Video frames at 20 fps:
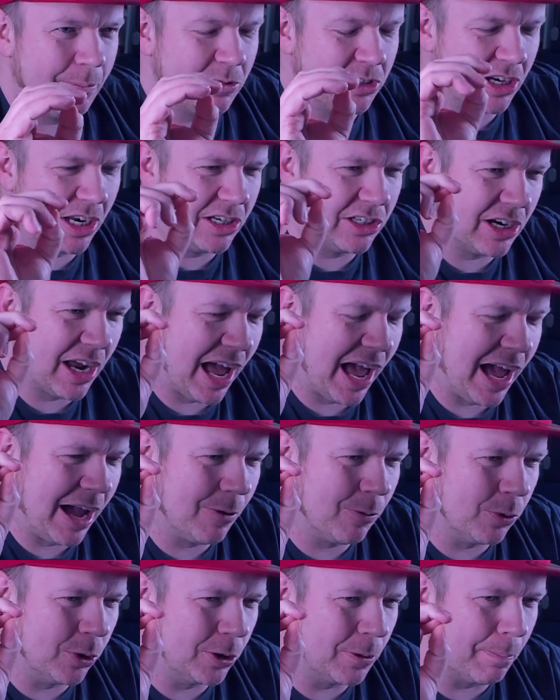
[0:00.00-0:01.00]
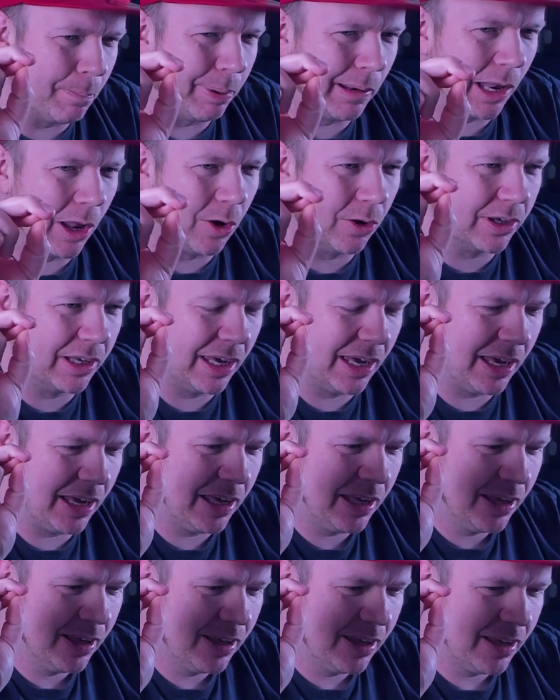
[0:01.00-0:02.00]
changer, I would block it
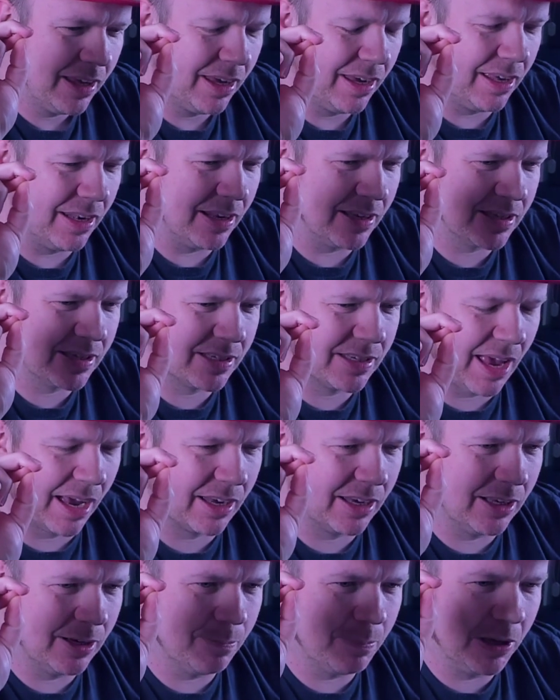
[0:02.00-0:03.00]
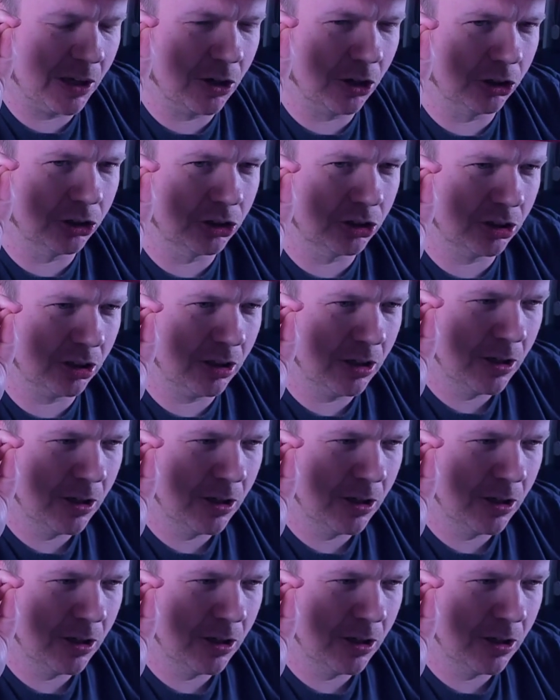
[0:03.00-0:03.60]
in a second, because